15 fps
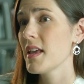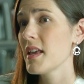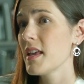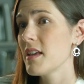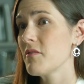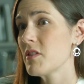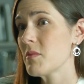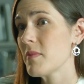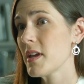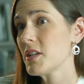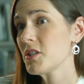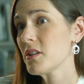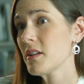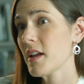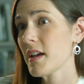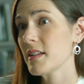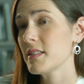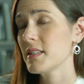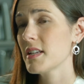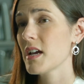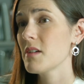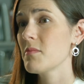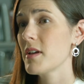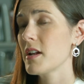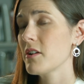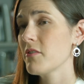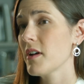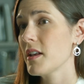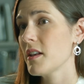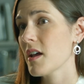If the patient has diabetic
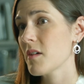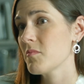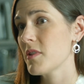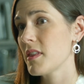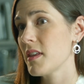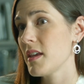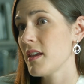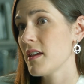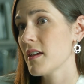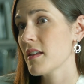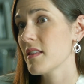retinopathy,